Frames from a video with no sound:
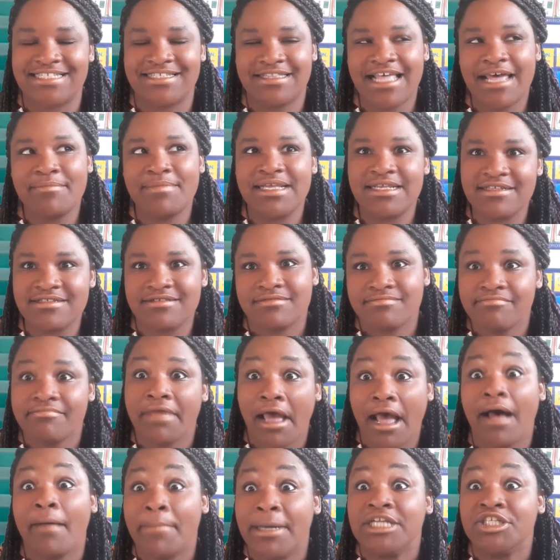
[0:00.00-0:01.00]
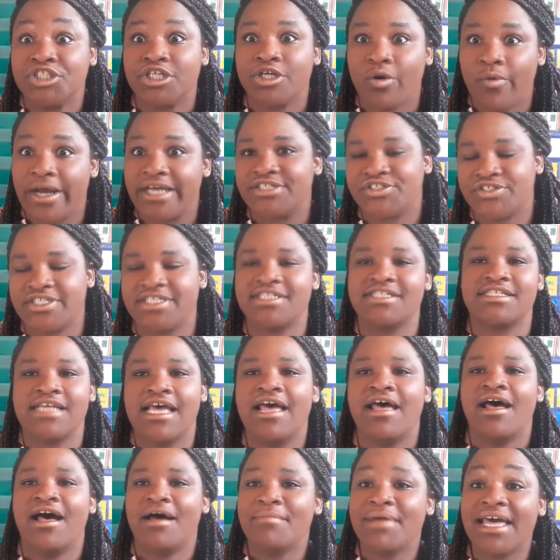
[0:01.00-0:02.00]
That means a bunch of questions.
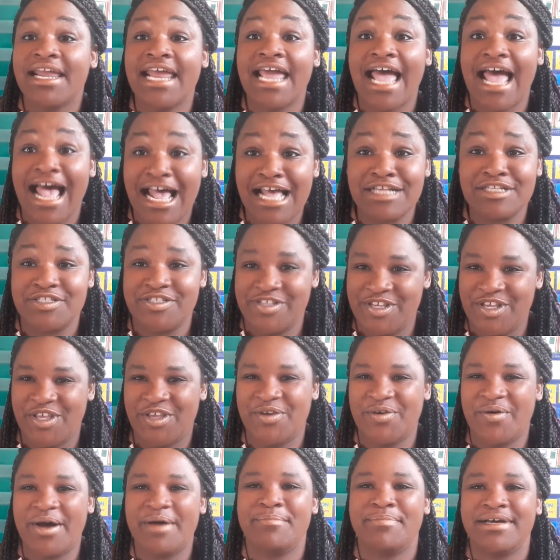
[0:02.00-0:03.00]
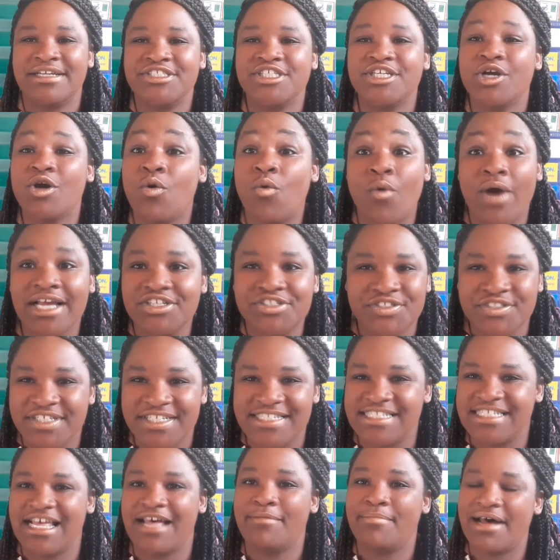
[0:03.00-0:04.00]
I'm going to ask you a bunch of questions
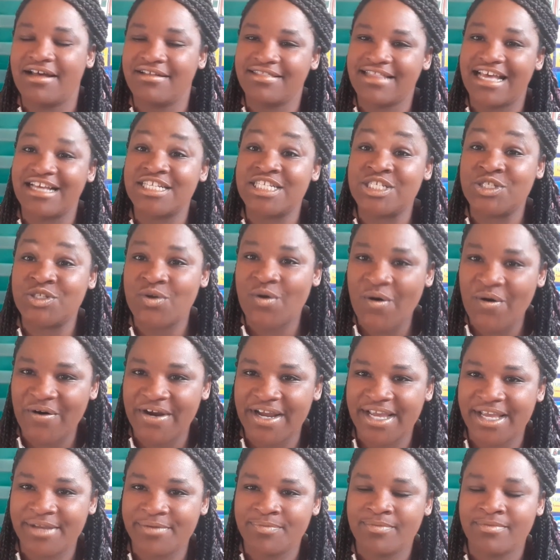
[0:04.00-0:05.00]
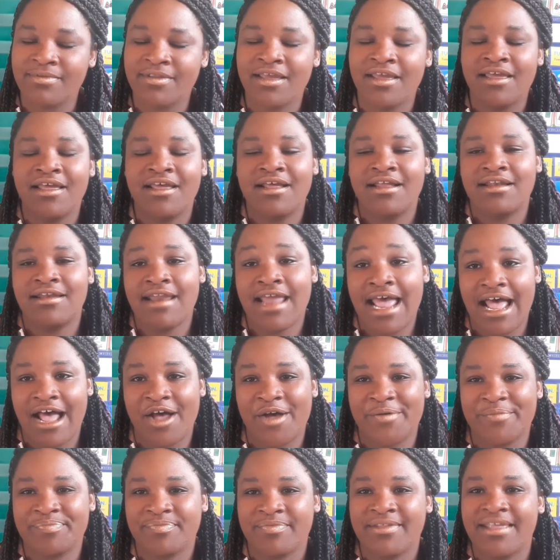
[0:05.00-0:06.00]
about that story. Now,
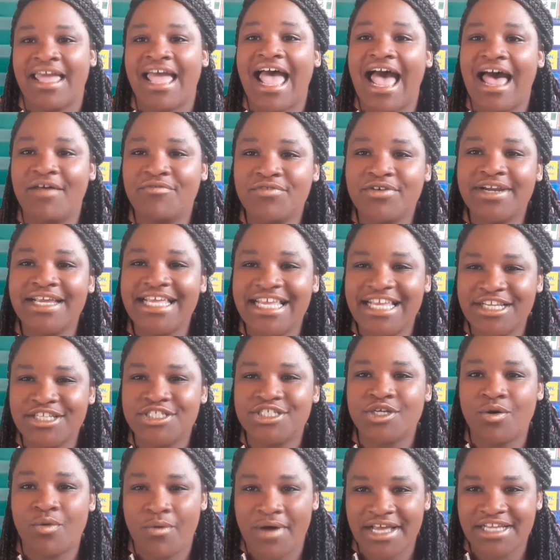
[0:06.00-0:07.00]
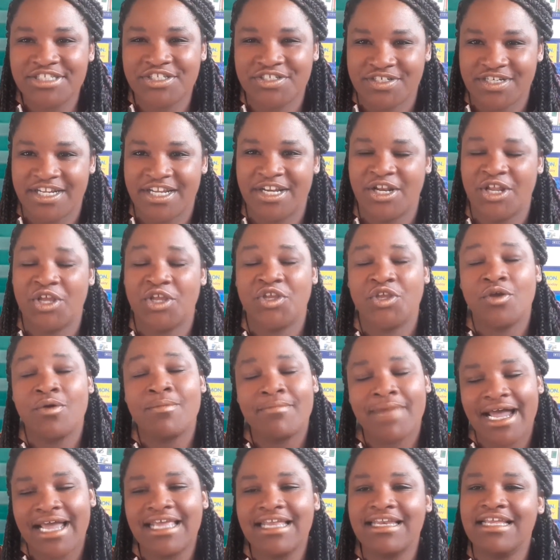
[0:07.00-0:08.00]
after each question, you
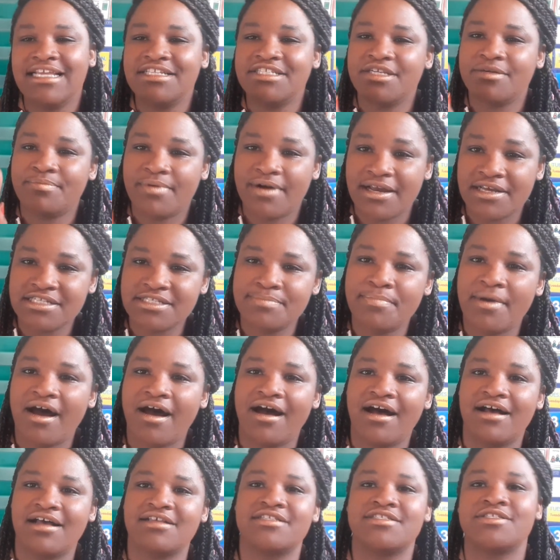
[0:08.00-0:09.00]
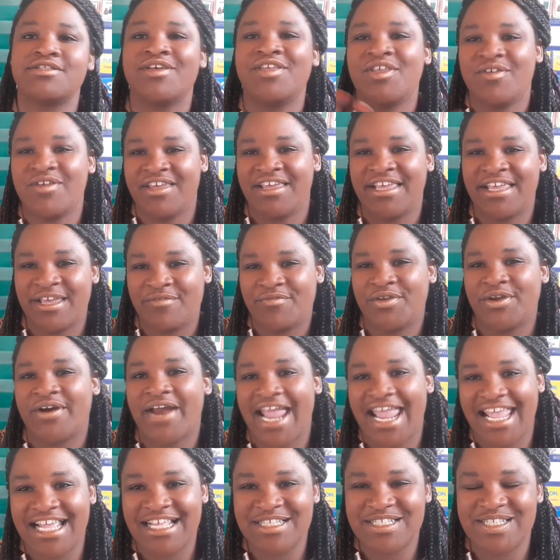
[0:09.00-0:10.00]
might need to press pause so you can give your
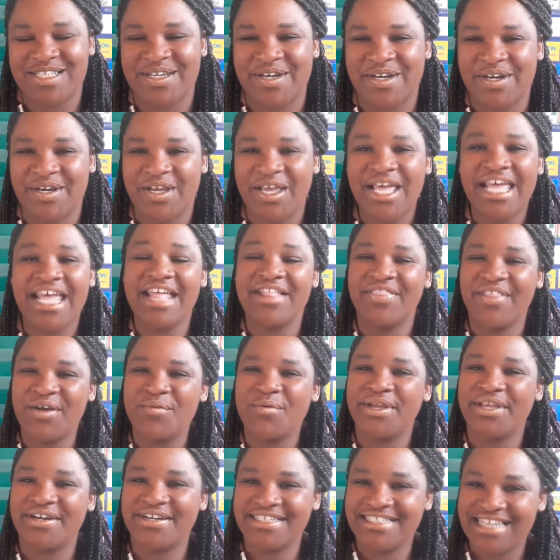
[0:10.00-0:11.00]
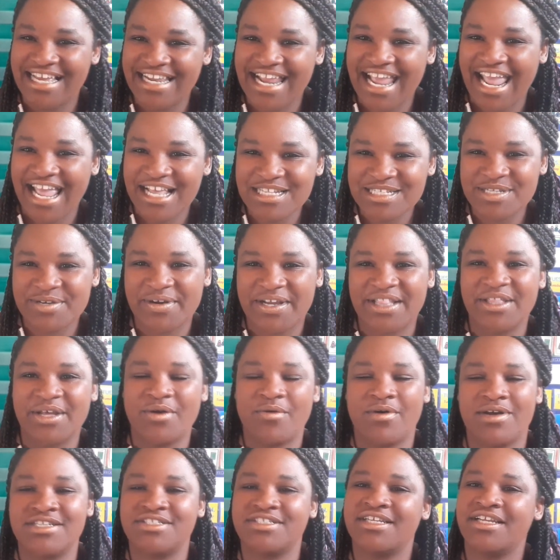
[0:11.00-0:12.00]
answer. And then when you're done answering the
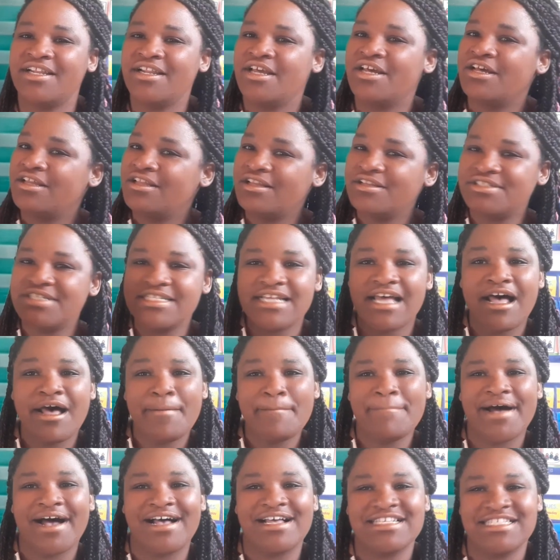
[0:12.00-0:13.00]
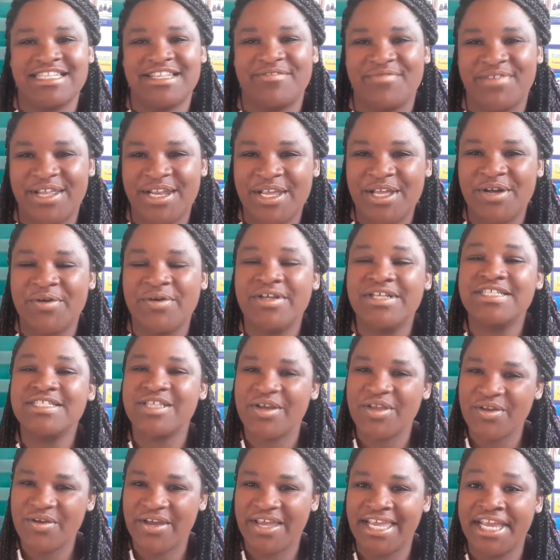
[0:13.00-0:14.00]
question, you'll just unpause the video so you
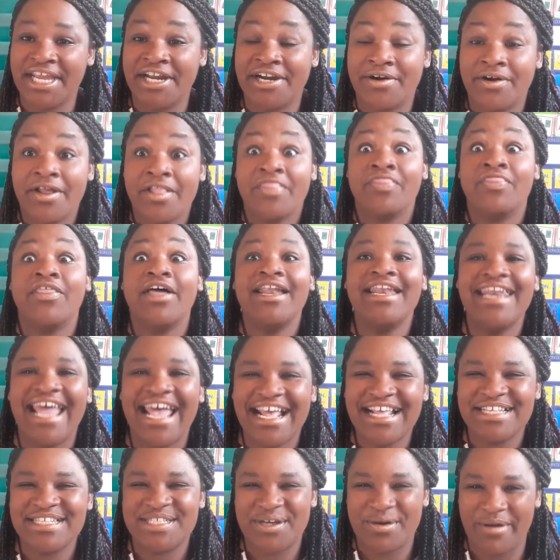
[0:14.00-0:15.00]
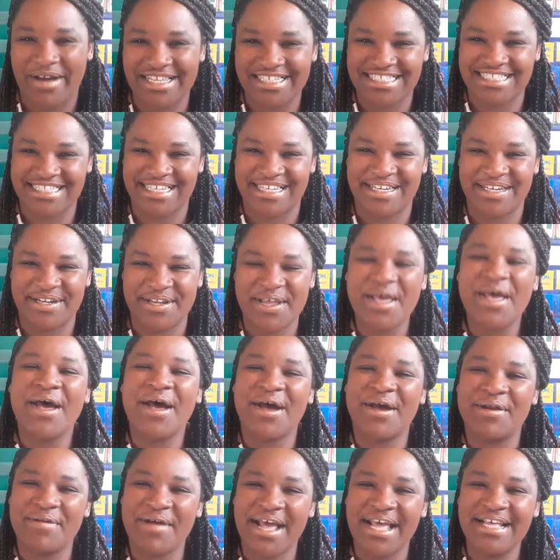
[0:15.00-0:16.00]
can hear the next question. All
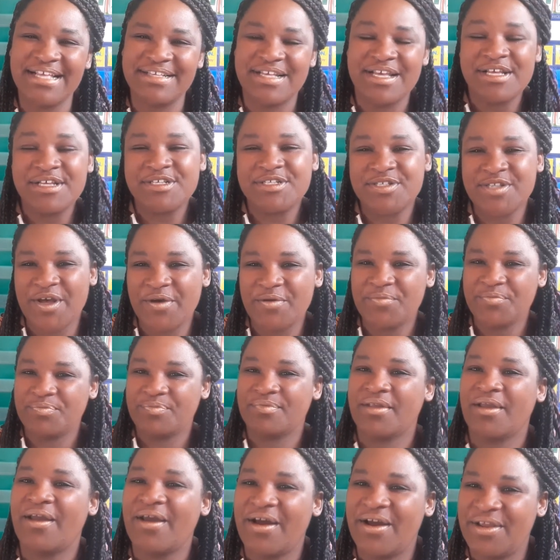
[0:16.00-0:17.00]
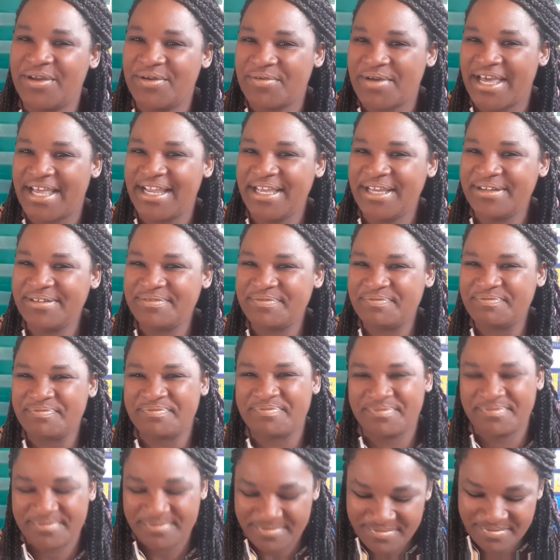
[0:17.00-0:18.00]
right? So, are you ready?
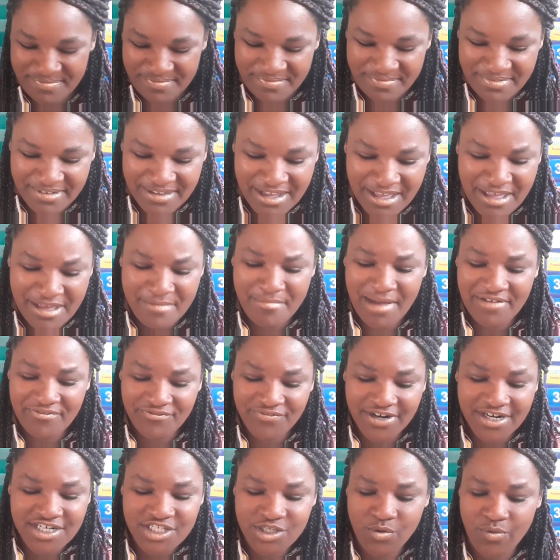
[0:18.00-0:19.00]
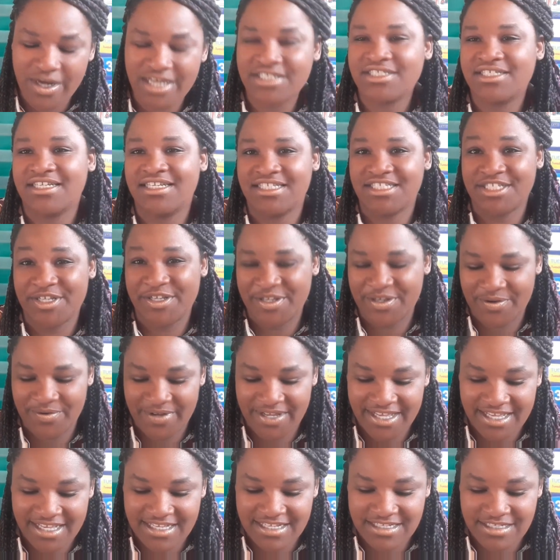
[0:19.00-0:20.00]
My first question to you
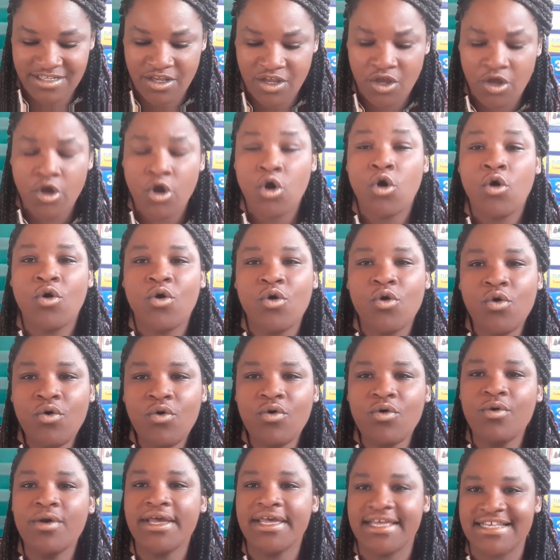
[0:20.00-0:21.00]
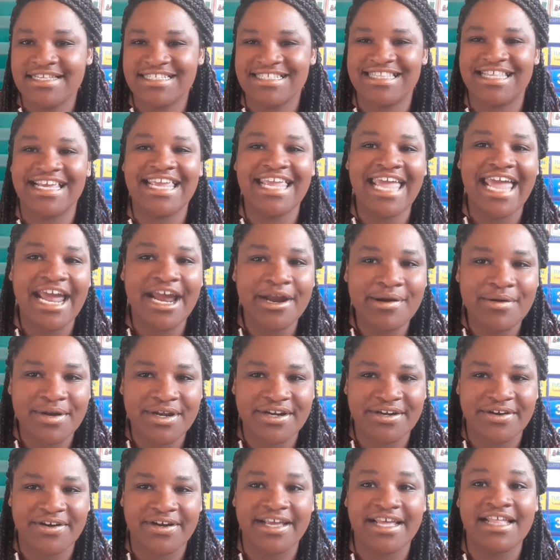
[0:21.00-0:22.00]
is, who is the
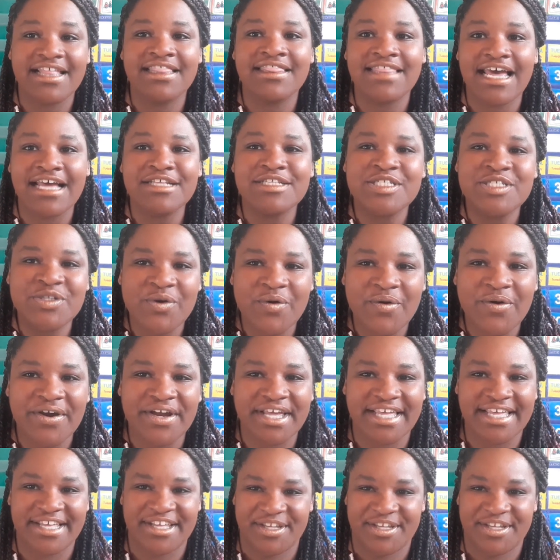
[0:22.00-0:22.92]
character in that story?